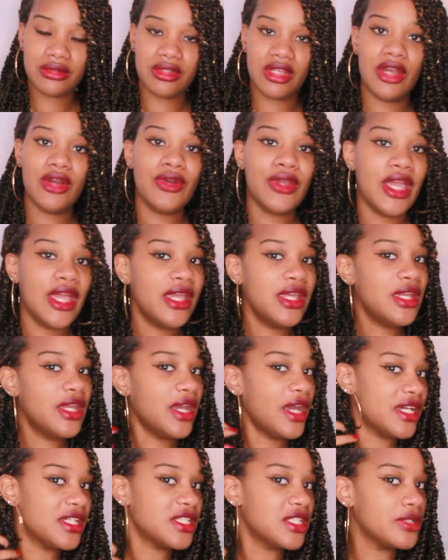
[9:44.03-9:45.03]
Okay, you
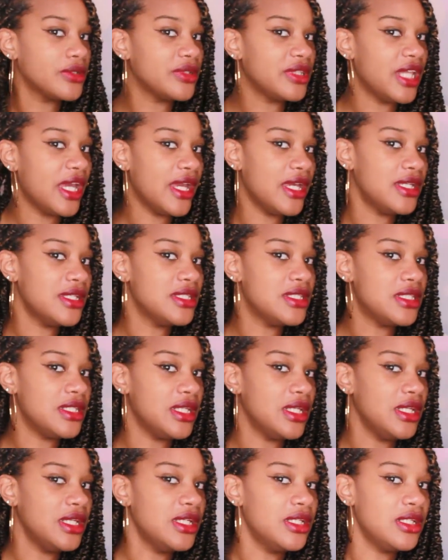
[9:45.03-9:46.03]
guys, so that is
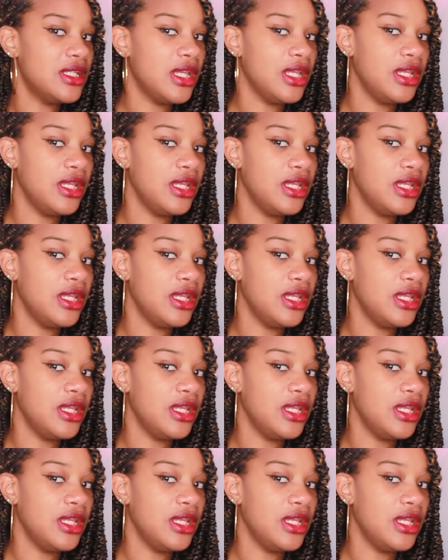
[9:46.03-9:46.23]
it.